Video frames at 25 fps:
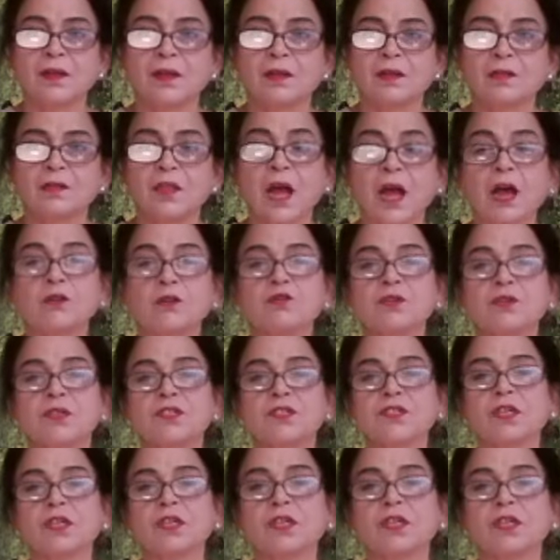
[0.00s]

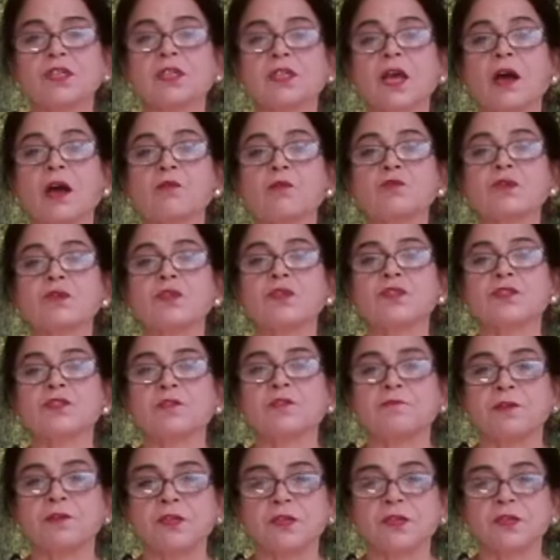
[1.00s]
thousands and
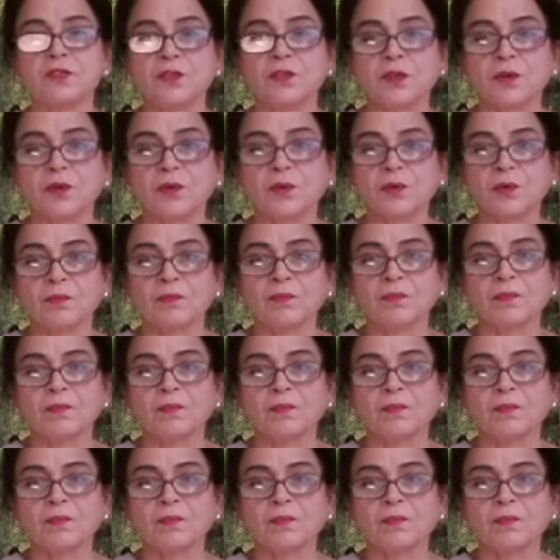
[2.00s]
thousands of years ago.